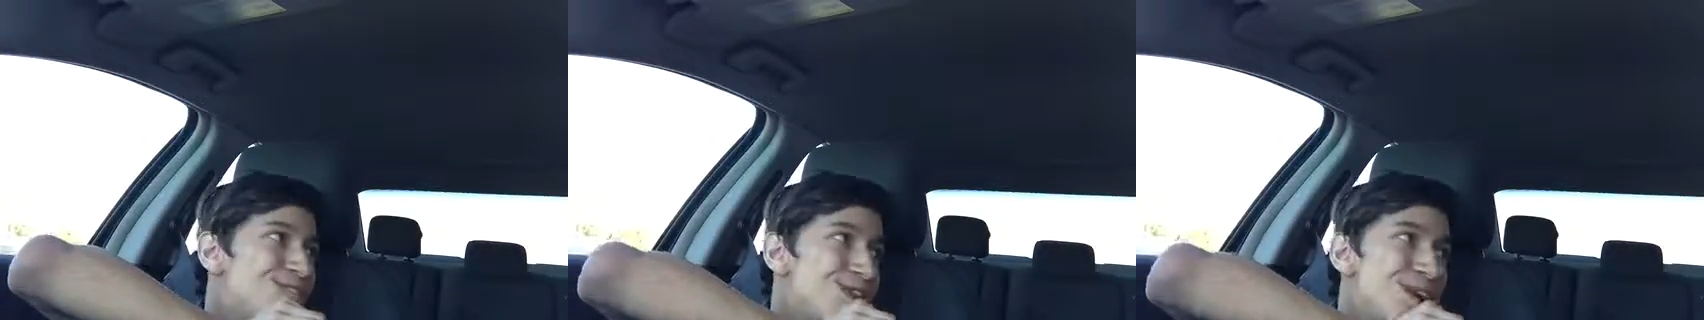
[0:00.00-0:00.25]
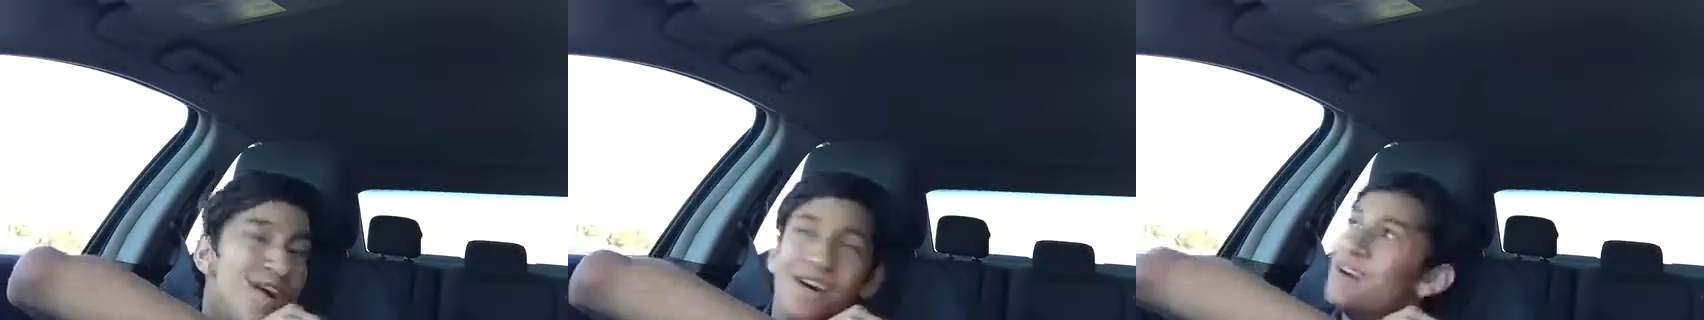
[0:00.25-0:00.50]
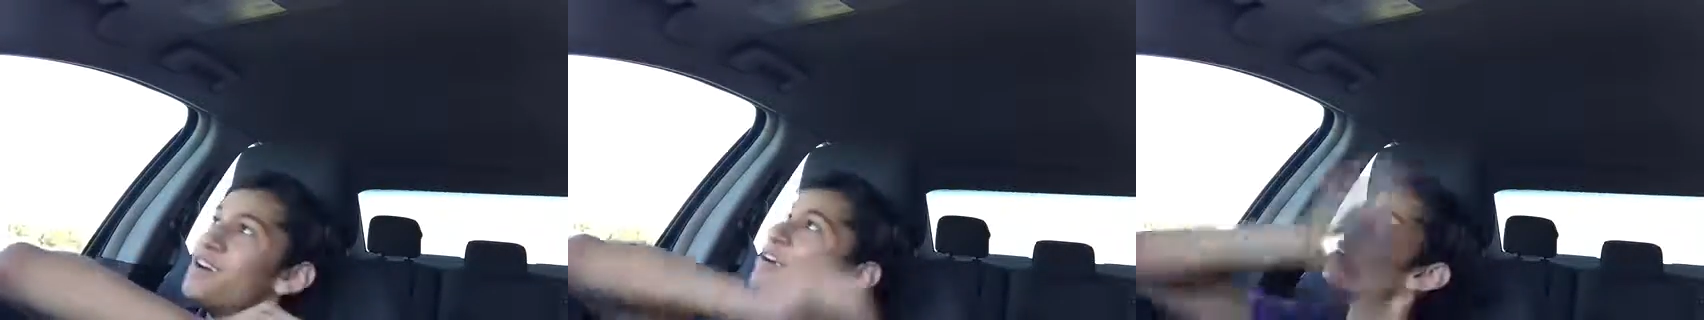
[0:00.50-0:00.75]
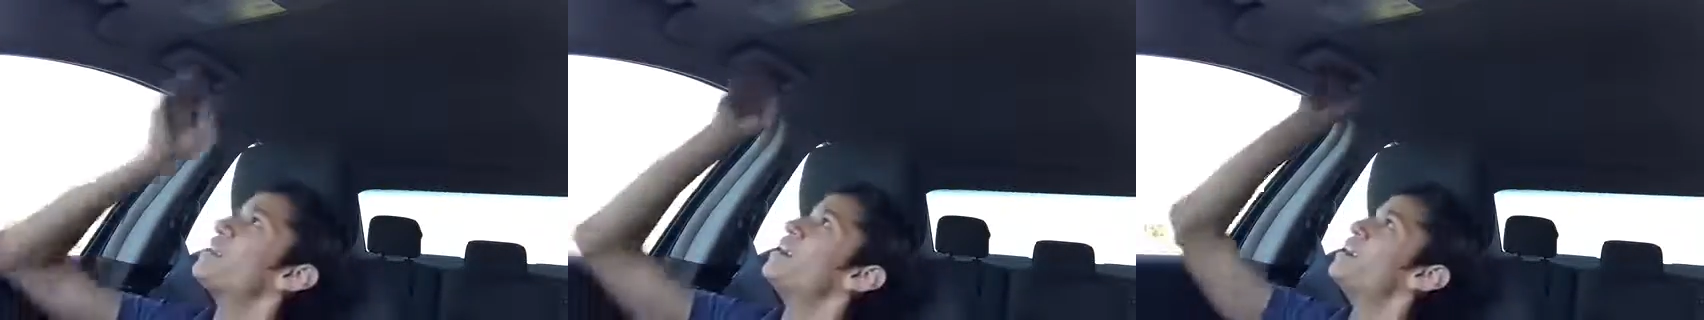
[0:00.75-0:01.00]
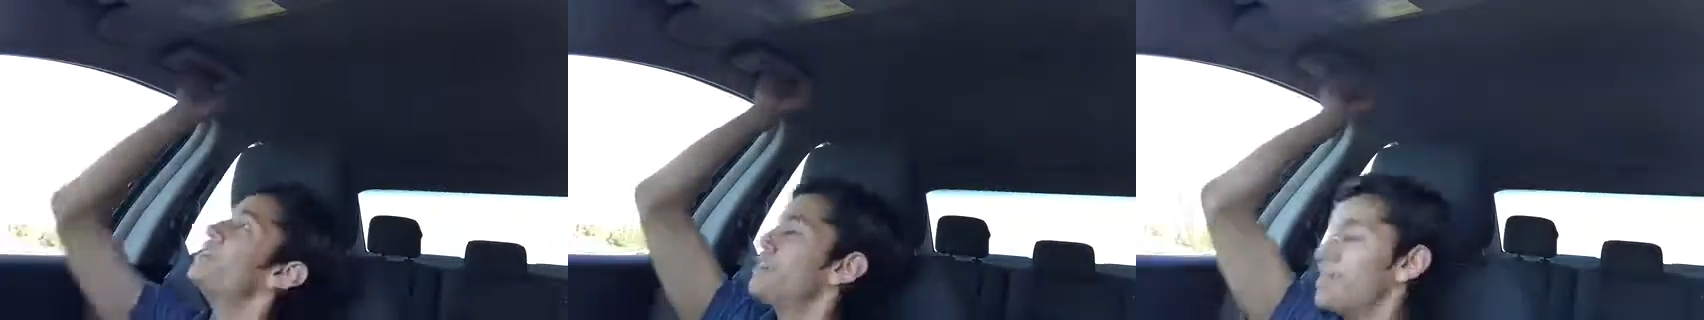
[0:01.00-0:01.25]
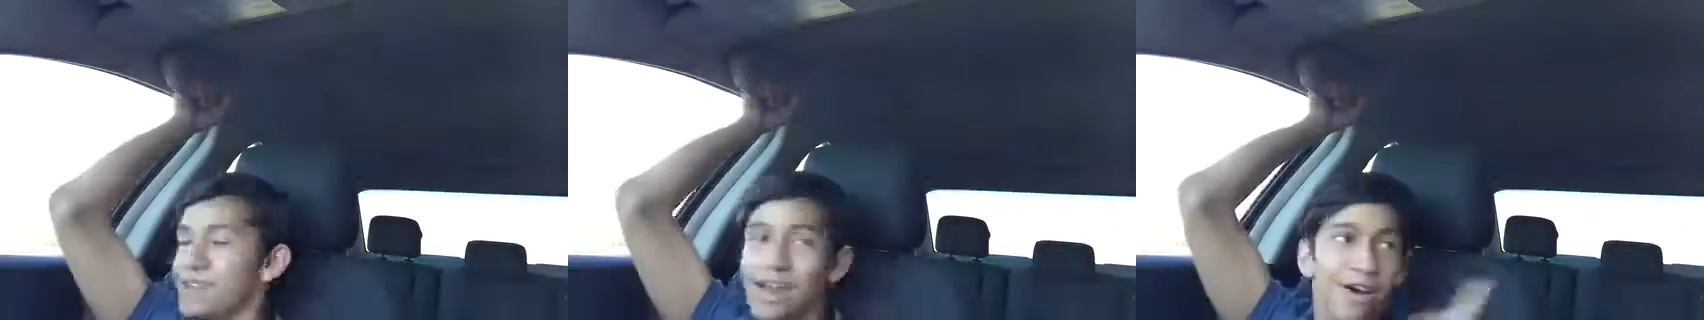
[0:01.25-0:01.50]
Okay,
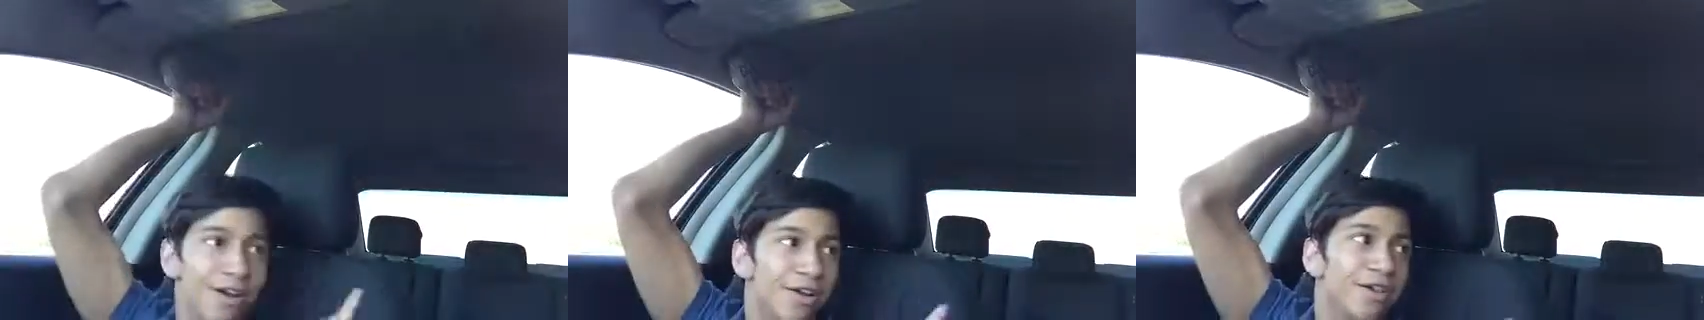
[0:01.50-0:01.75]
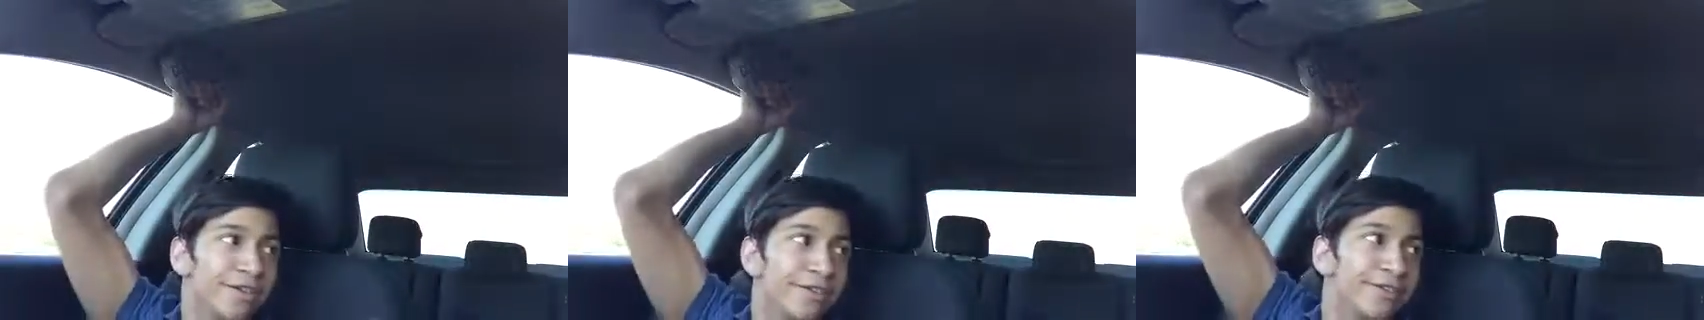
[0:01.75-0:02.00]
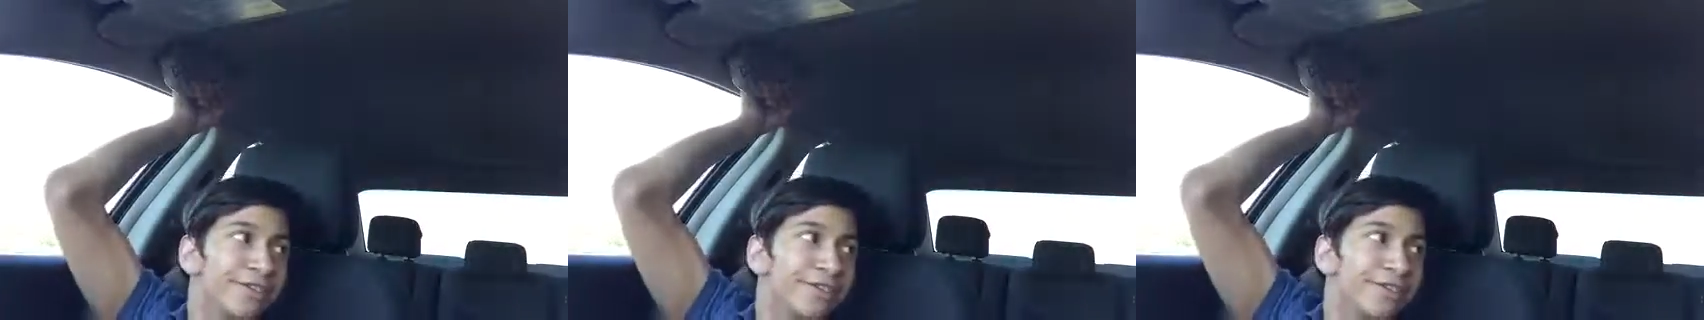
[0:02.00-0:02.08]
now I know you.